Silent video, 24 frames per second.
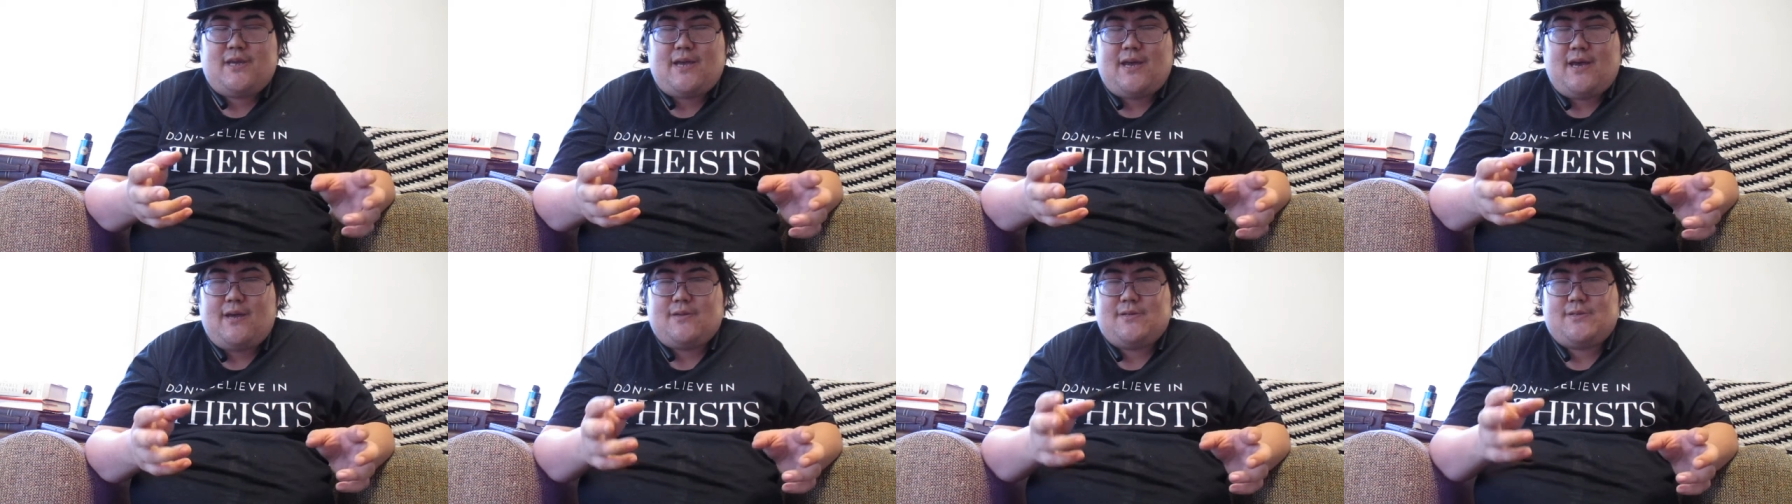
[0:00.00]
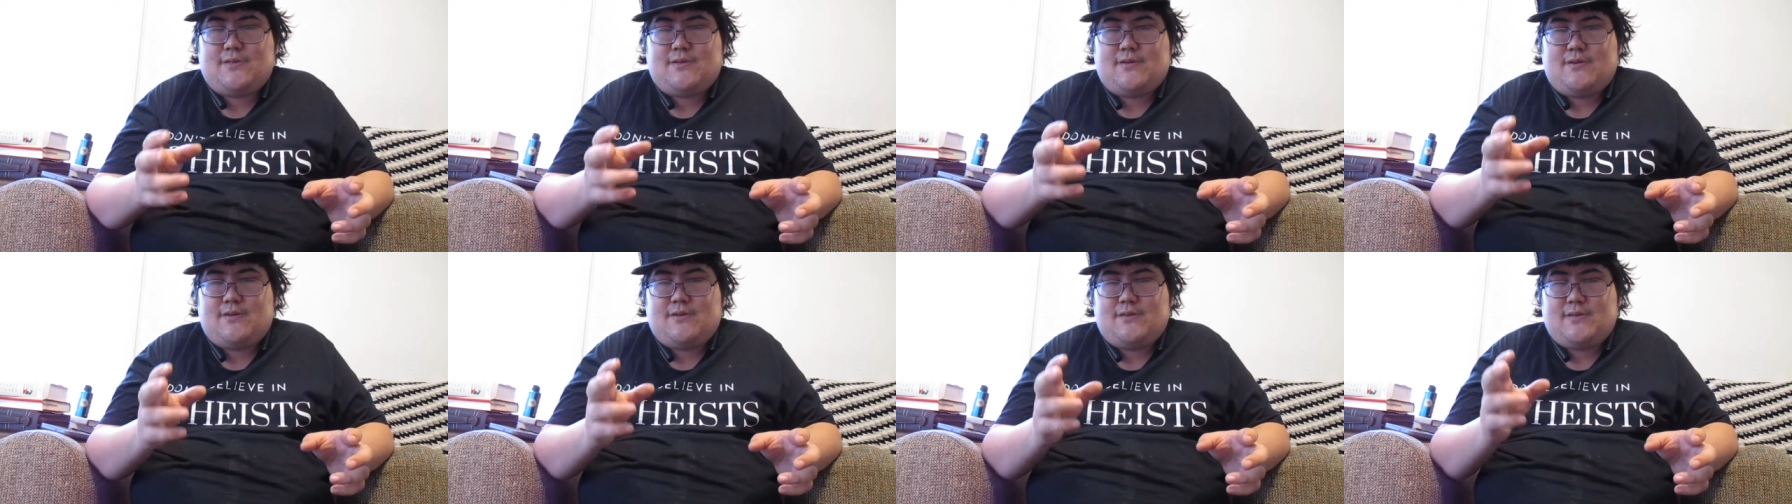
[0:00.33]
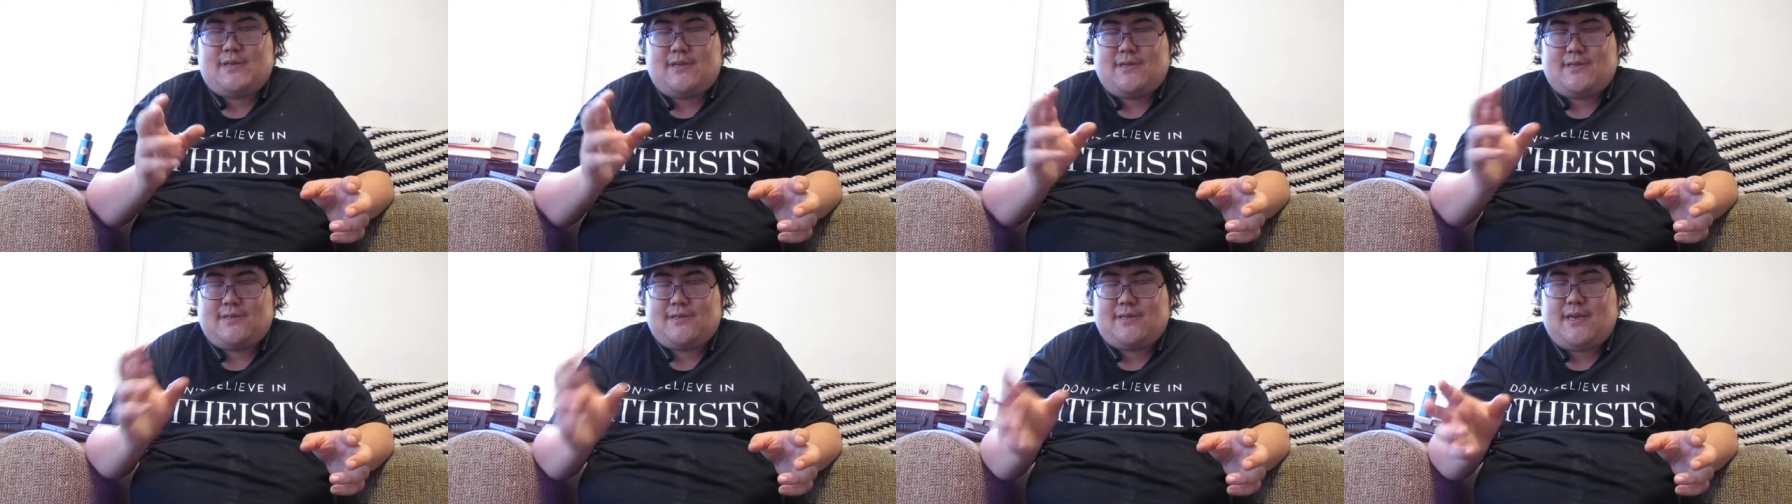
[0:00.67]
counselors
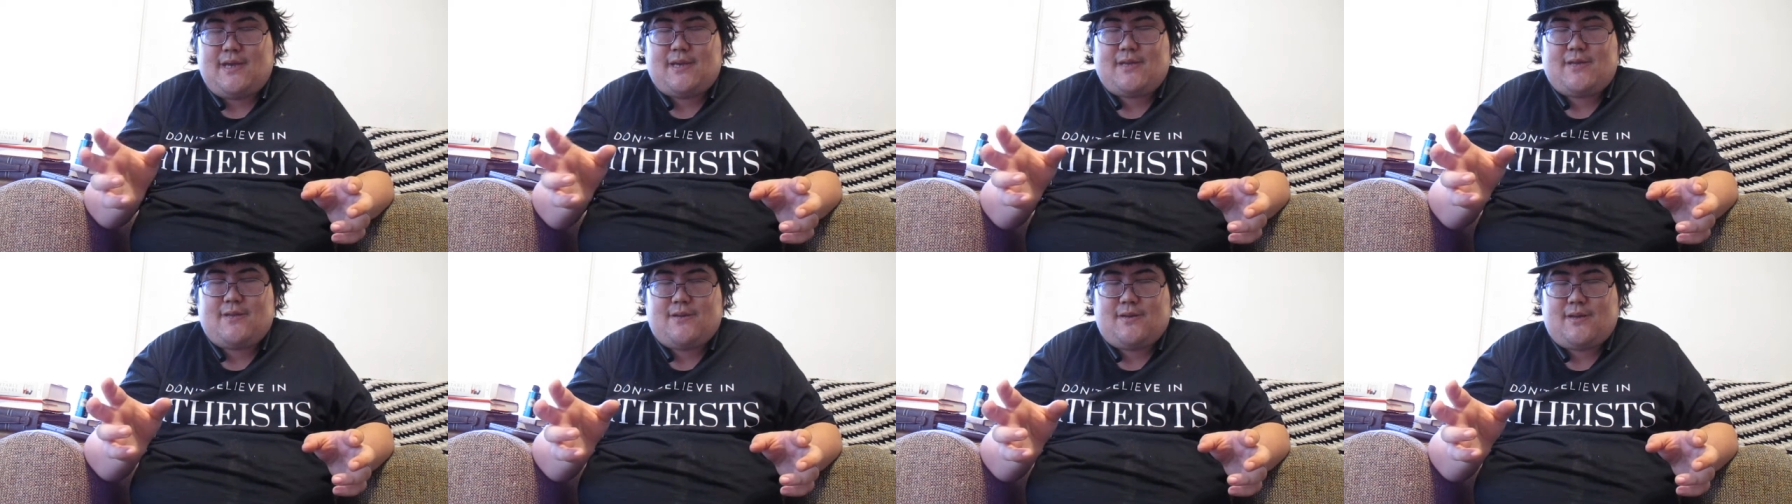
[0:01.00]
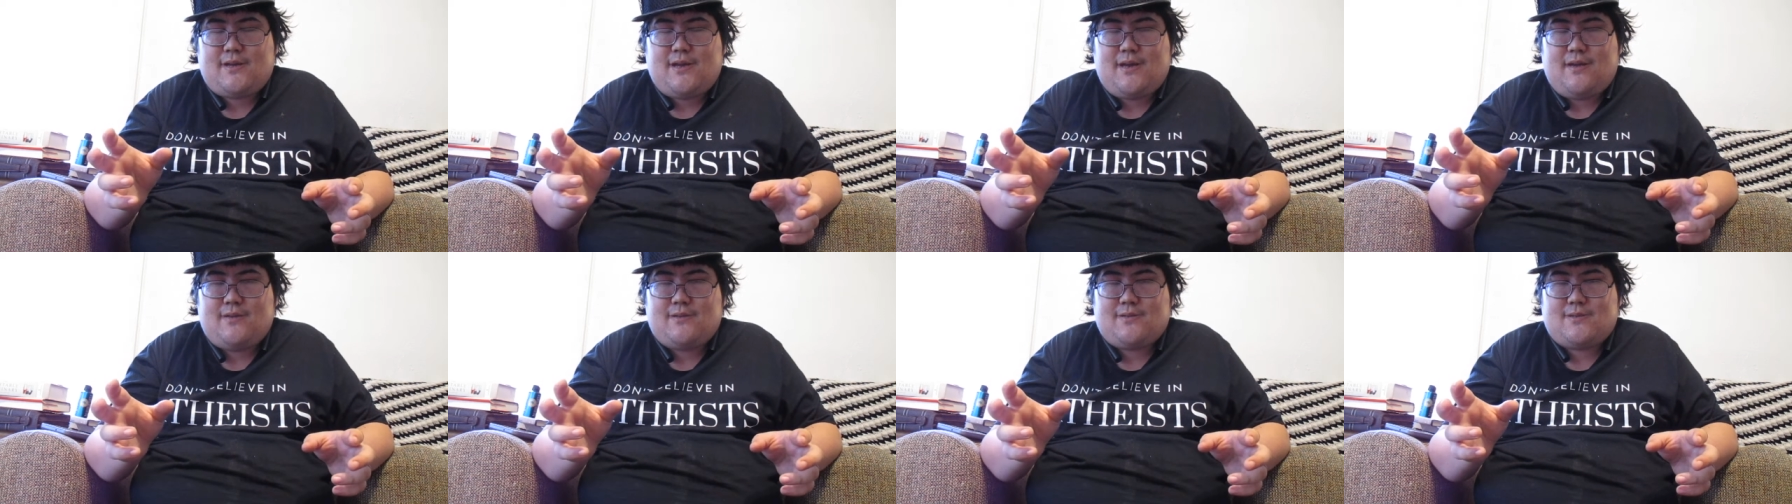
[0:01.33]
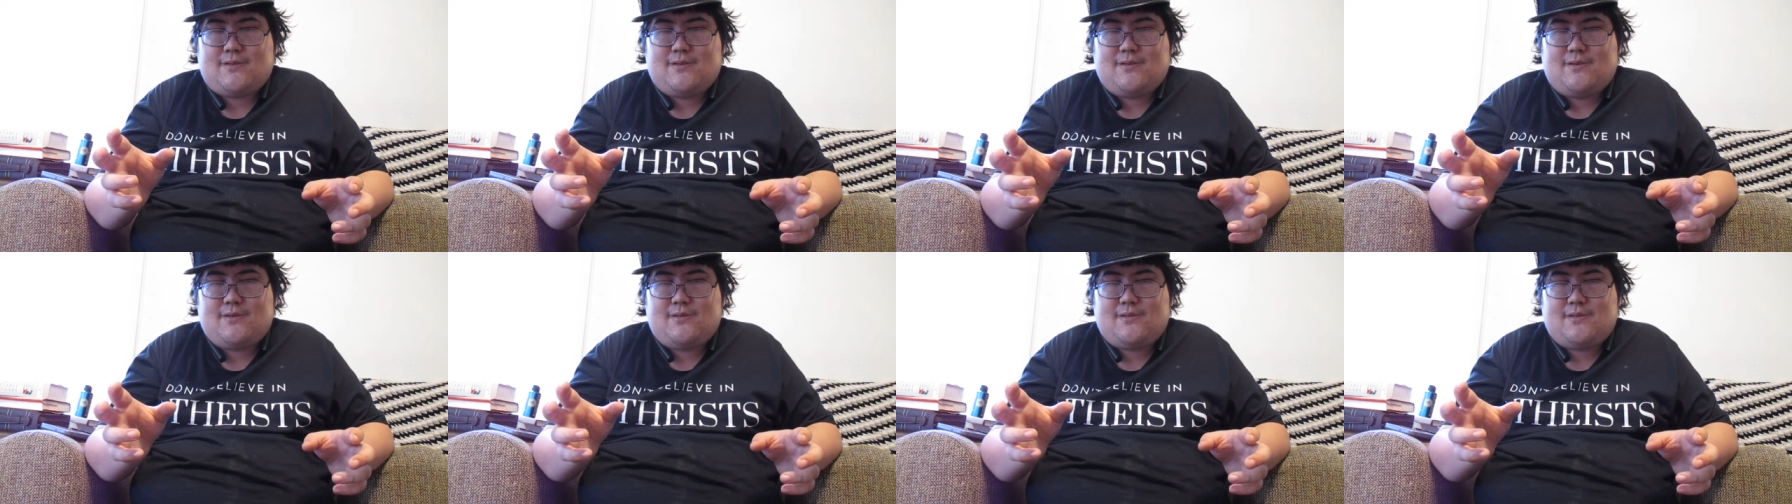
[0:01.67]
and secular
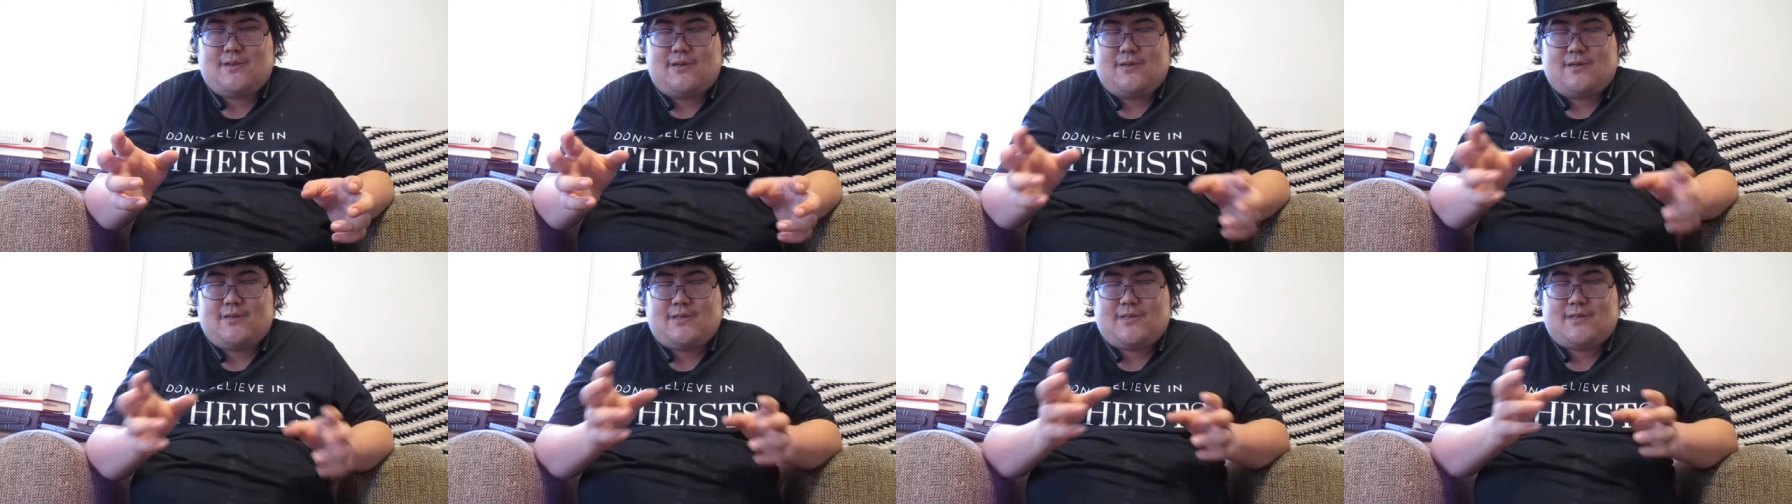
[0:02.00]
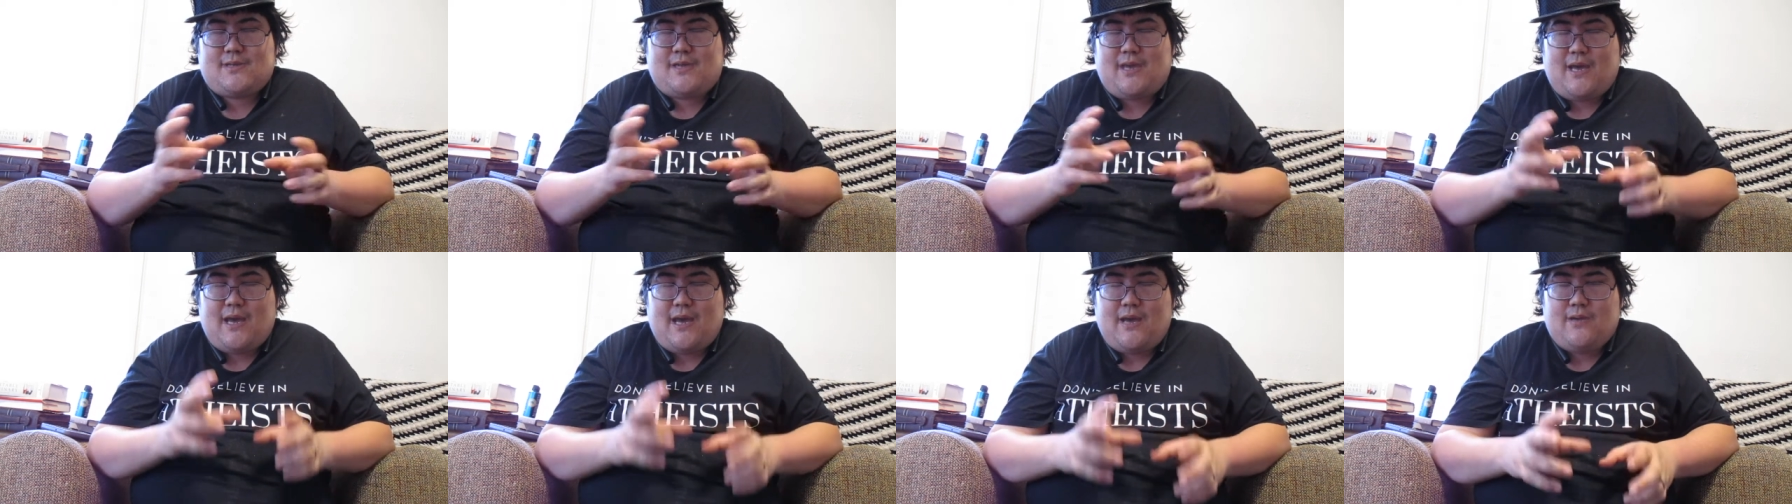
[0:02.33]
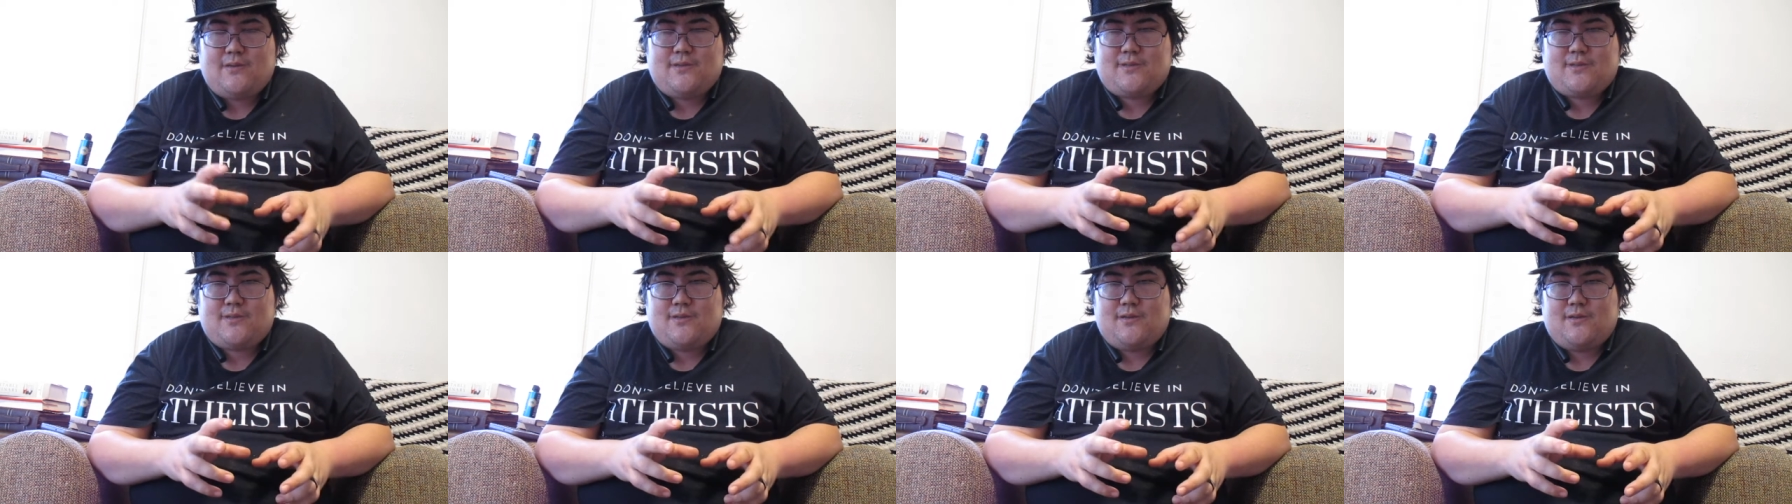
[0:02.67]
counselors. They're just
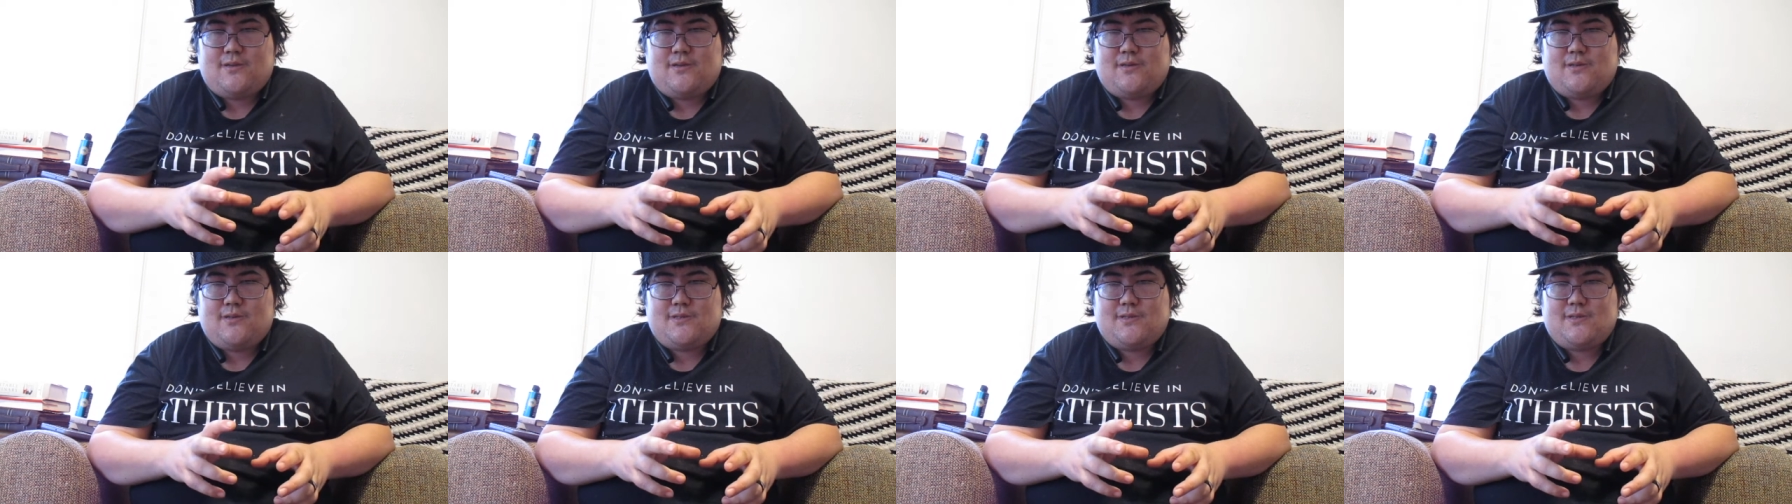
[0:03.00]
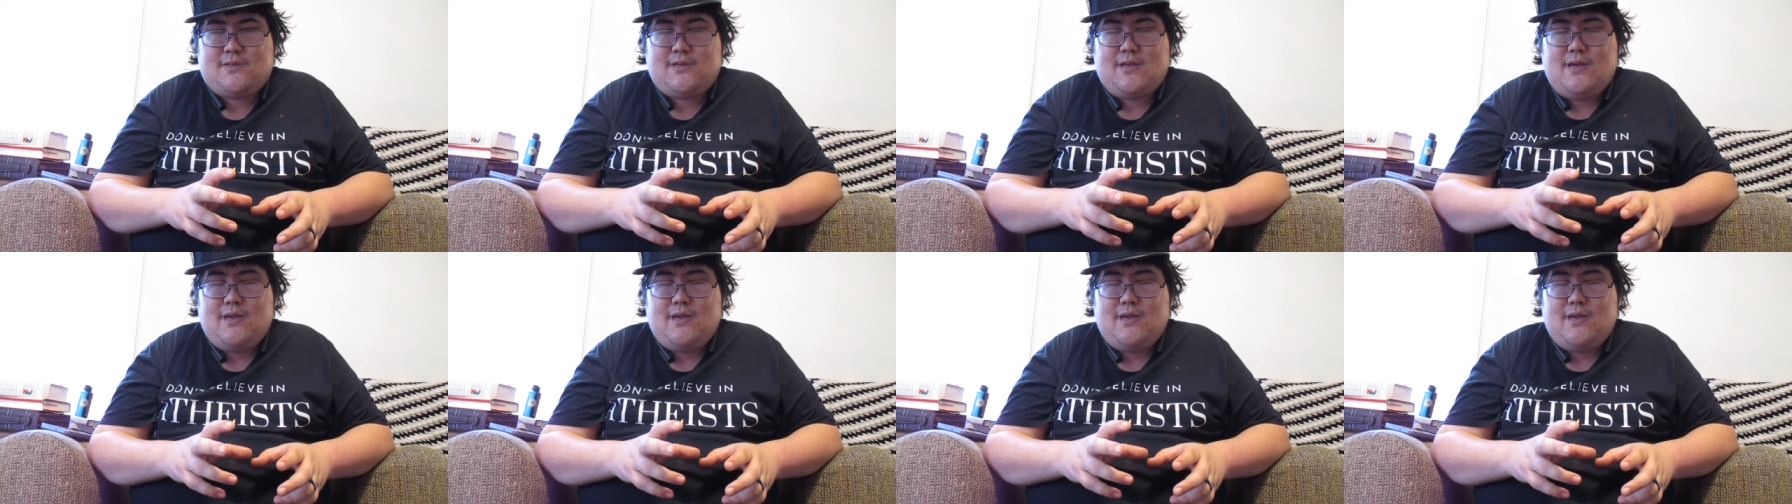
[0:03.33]
counselors.